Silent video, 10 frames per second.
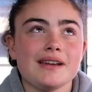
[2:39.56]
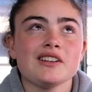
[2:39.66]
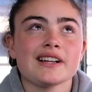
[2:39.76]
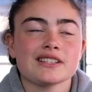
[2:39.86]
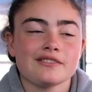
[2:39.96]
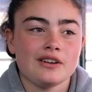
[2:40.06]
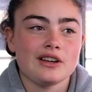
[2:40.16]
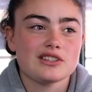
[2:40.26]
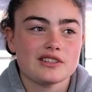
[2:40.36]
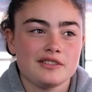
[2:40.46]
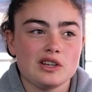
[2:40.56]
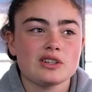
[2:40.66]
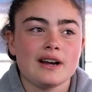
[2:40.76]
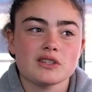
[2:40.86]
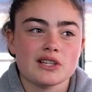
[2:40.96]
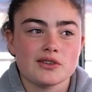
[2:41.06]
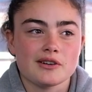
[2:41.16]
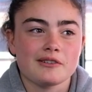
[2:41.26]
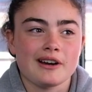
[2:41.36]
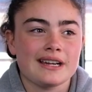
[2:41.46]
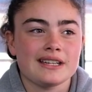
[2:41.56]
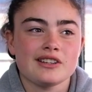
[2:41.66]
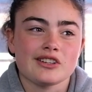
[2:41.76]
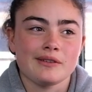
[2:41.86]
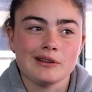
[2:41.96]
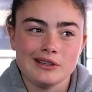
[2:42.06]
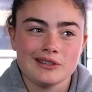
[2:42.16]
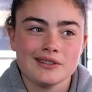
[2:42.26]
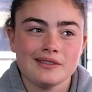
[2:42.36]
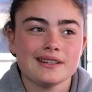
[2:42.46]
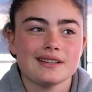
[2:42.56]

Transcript: Maybe like the first few times I saw him cranky, because I'm not used to it,